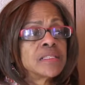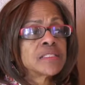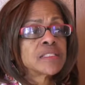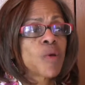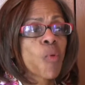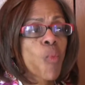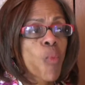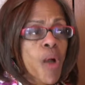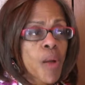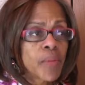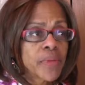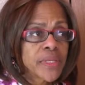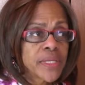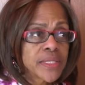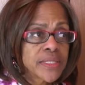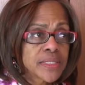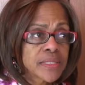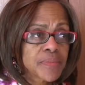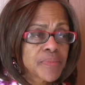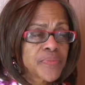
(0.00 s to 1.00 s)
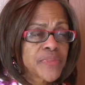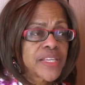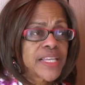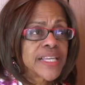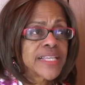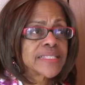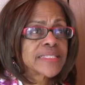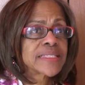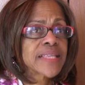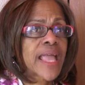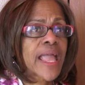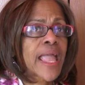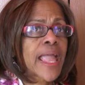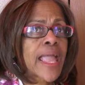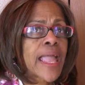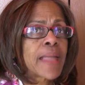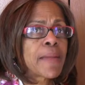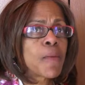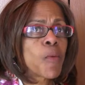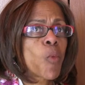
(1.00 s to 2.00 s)
So womanism is
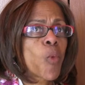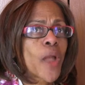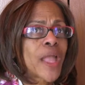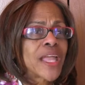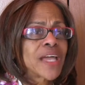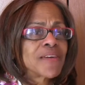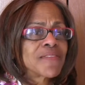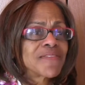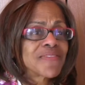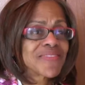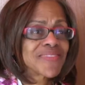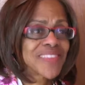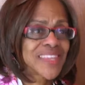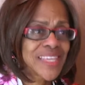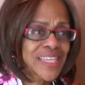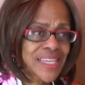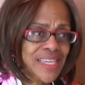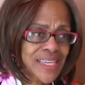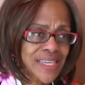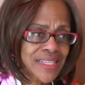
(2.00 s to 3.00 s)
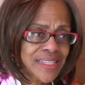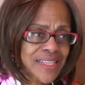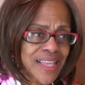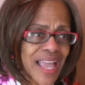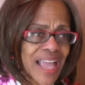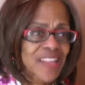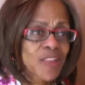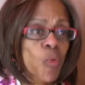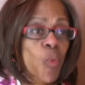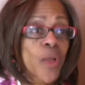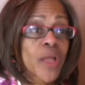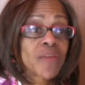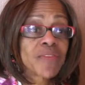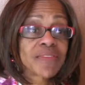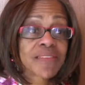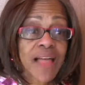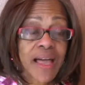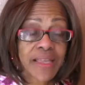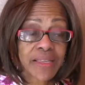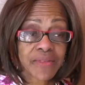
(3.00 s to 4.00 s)
a way of thinking and a way
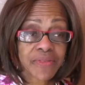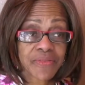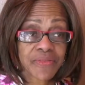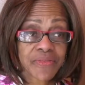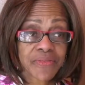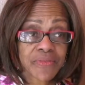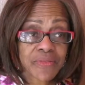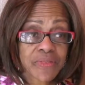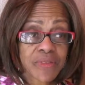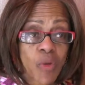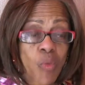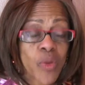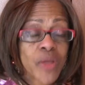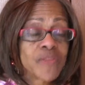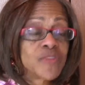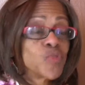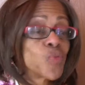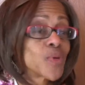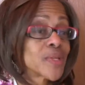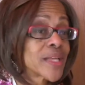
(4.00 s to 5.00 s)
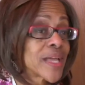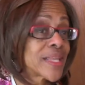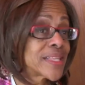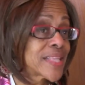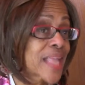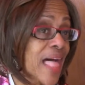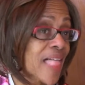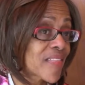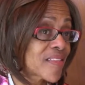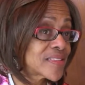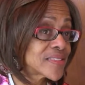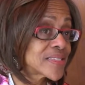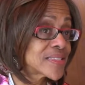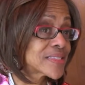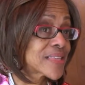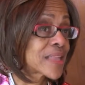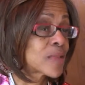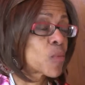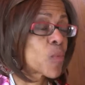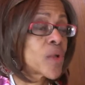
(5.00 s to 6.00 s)
of life, a way of doing
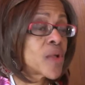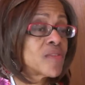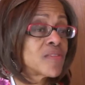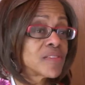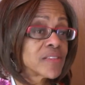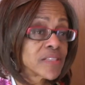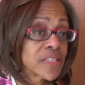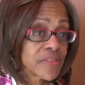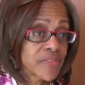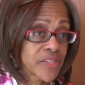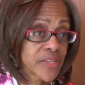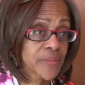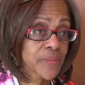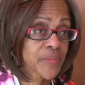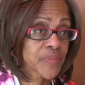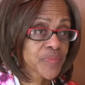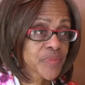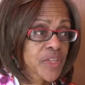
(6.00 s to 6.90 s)
analysis and a way of living.